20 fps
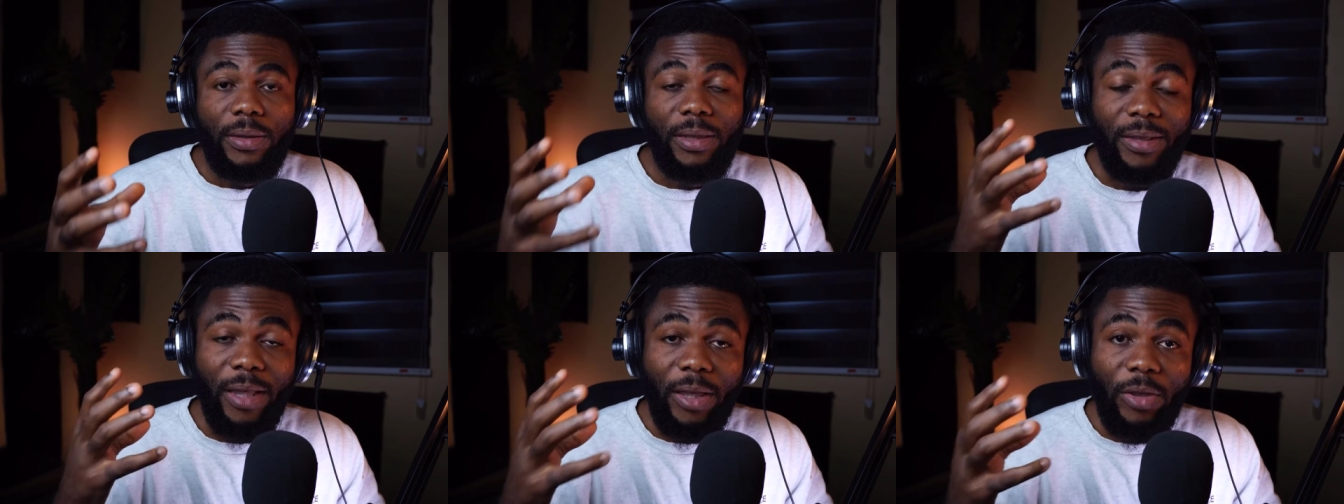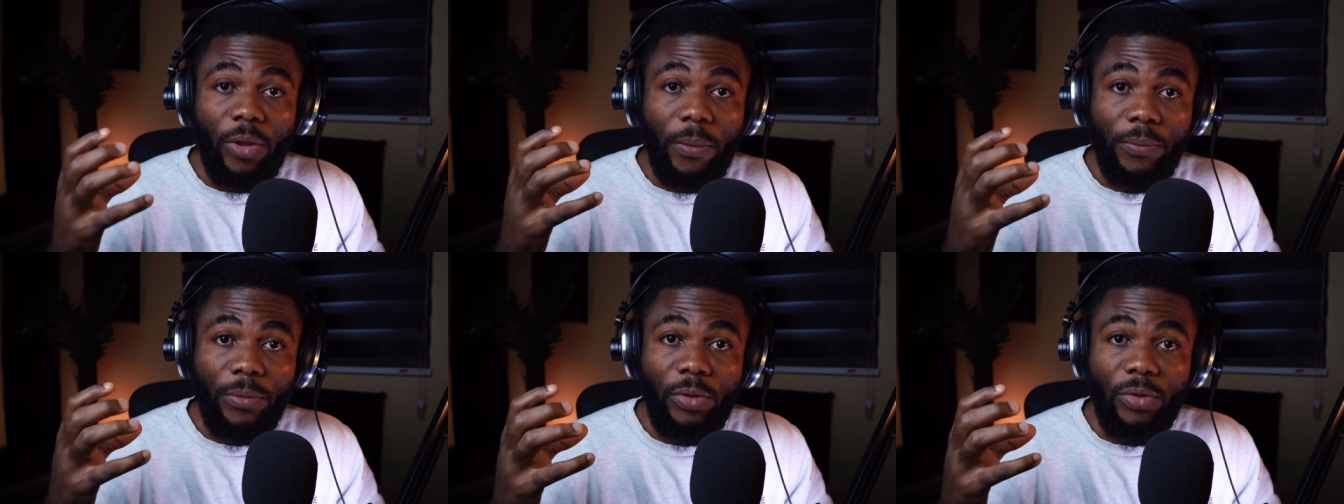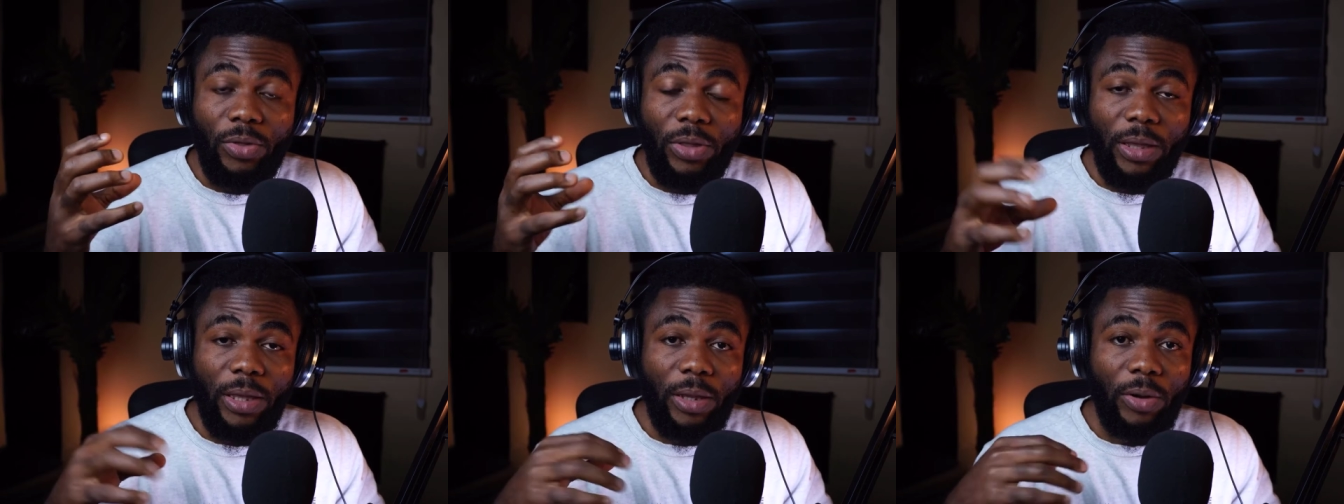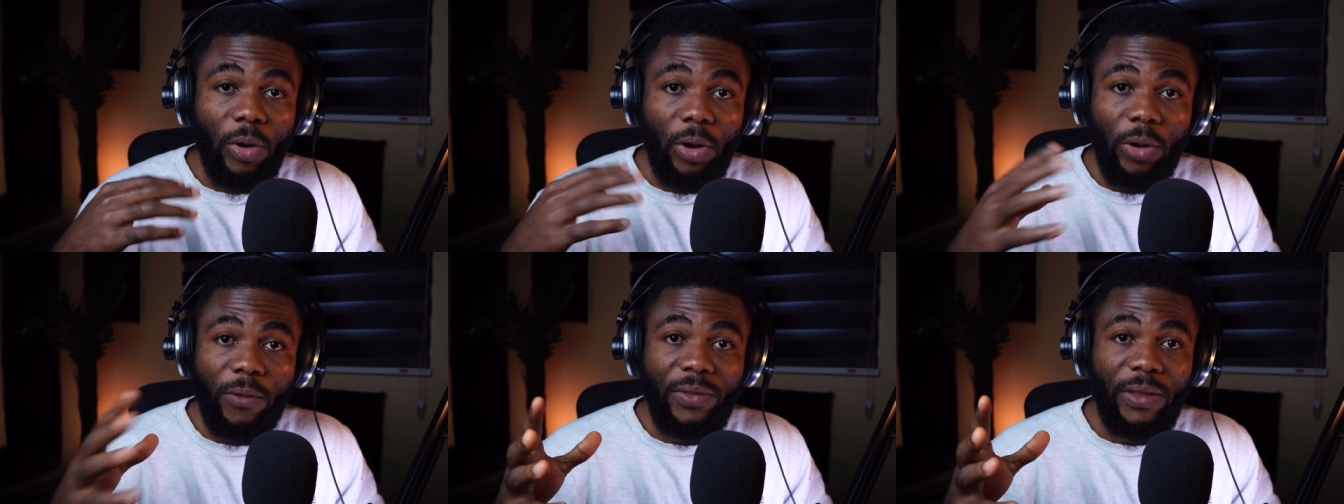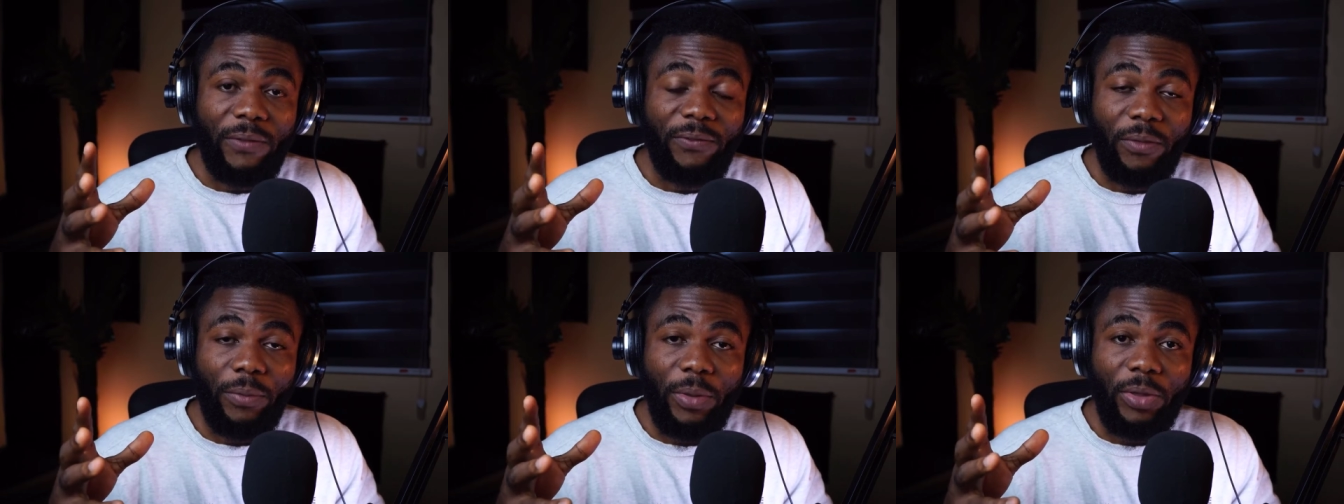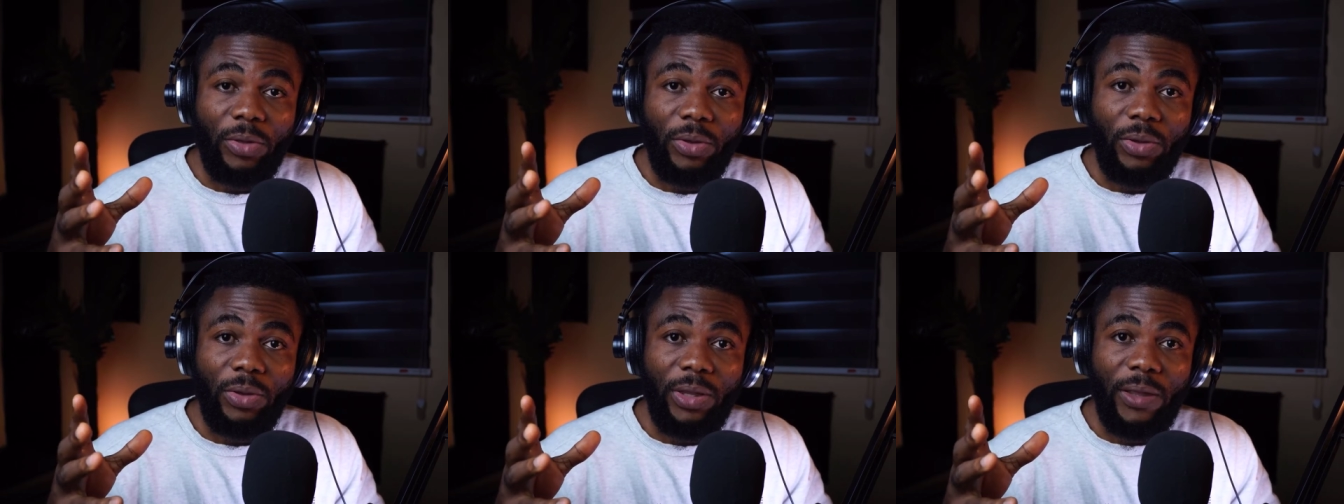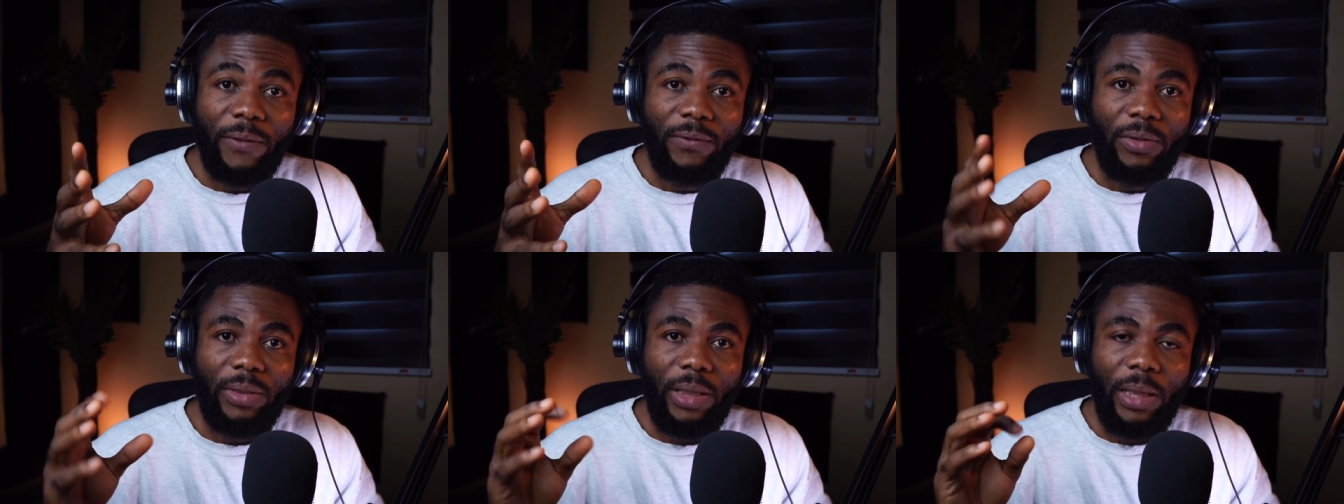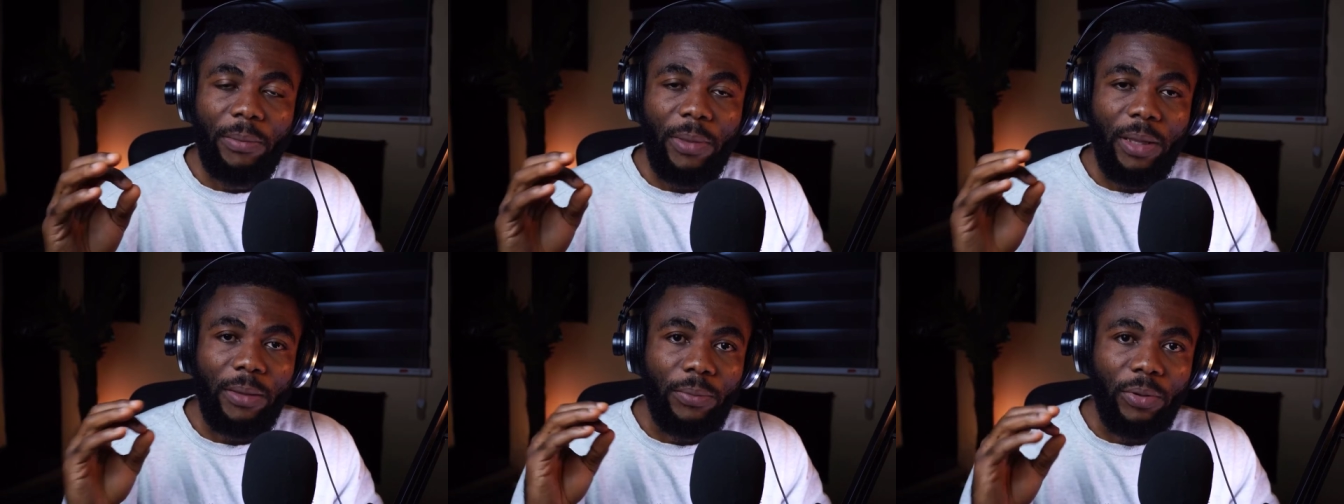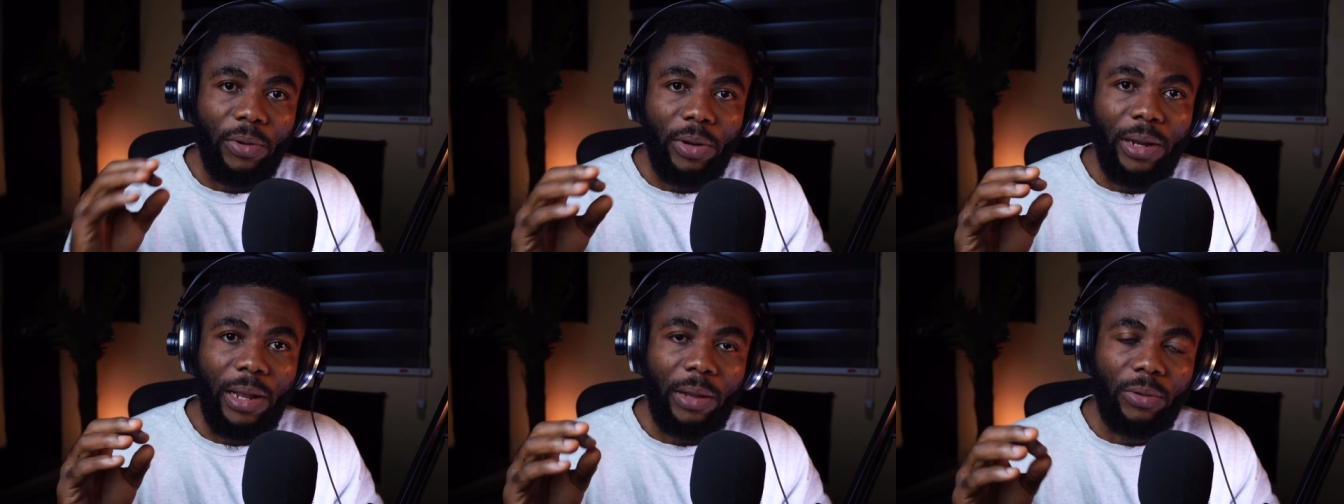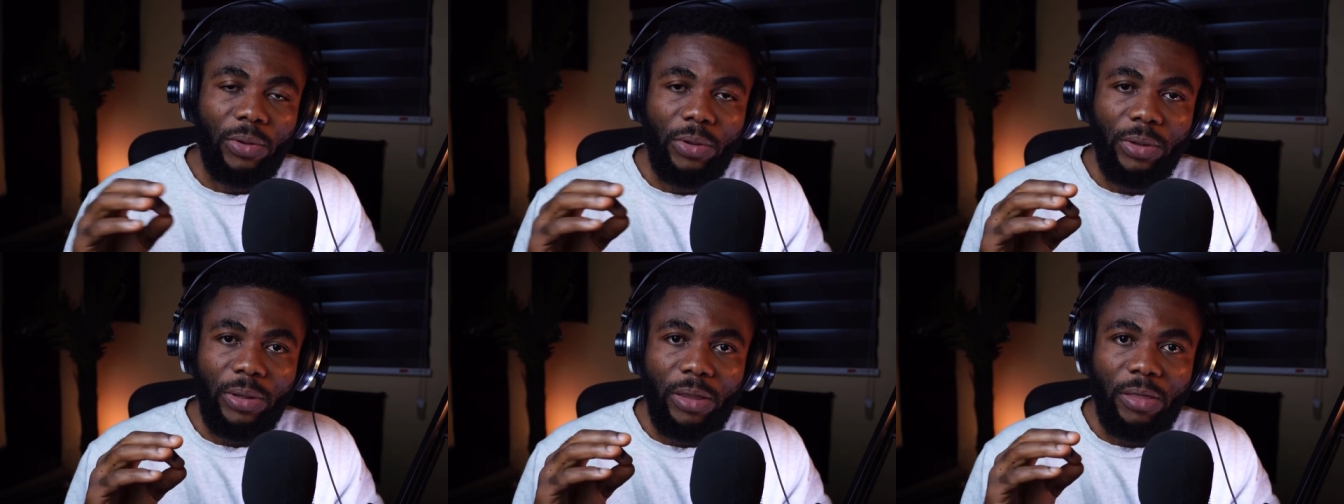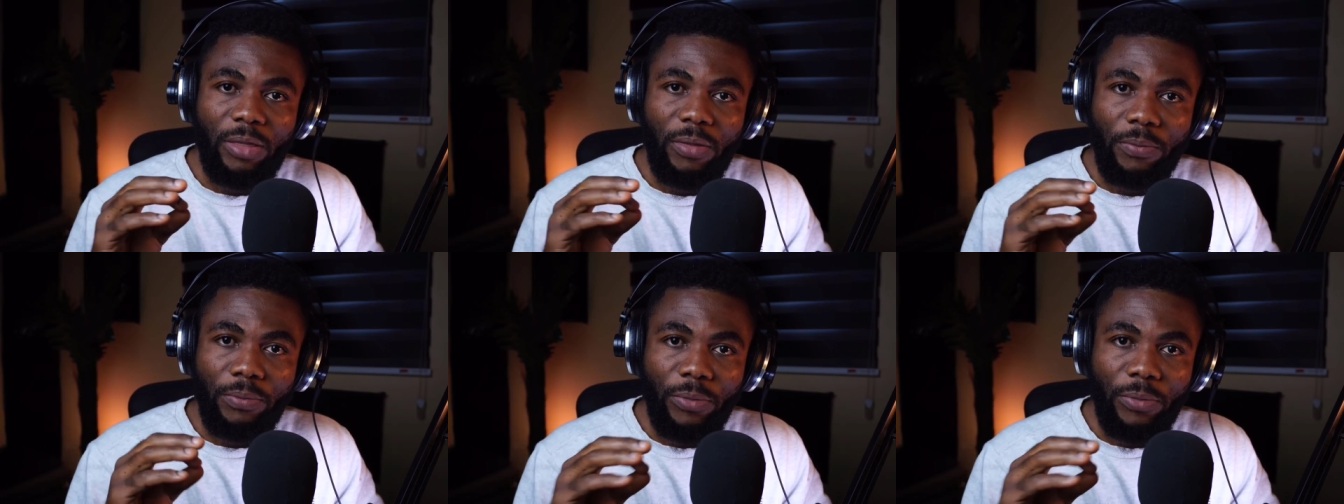They take your music and all of the information you give to them and put it out on these